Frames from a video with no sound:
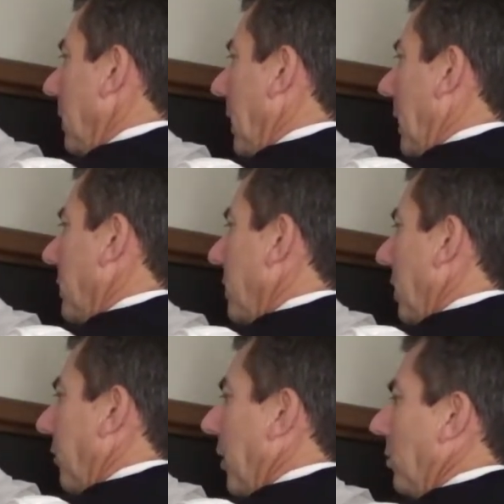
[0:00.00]
as a
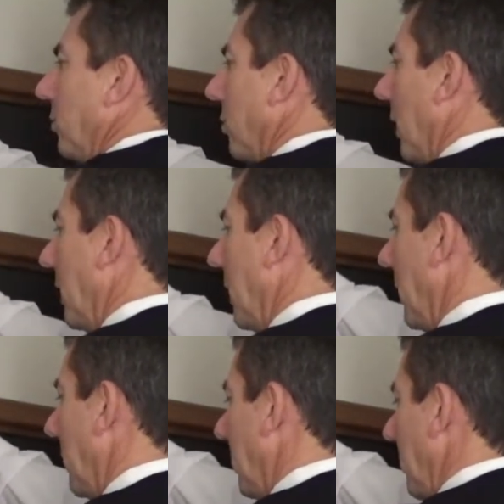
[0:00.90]
default
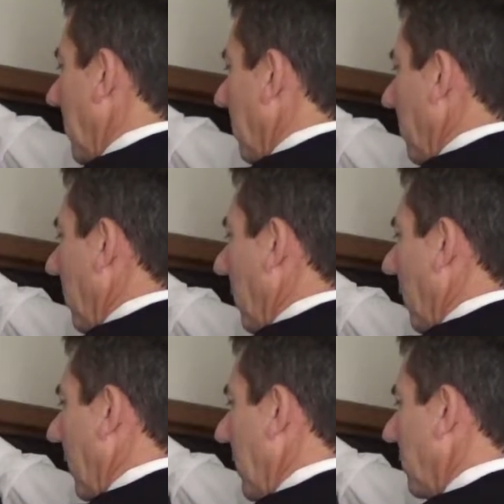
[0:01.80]
trader, and we've got
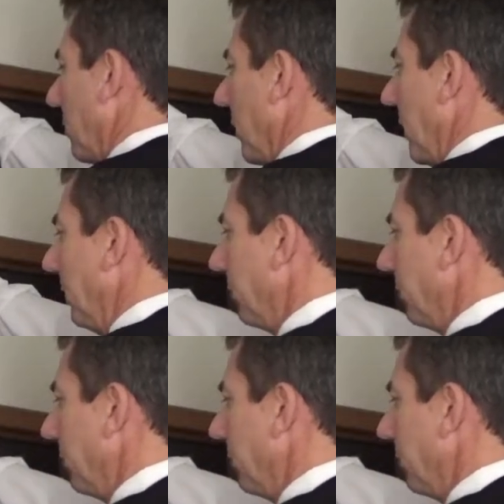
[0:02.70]
our entry,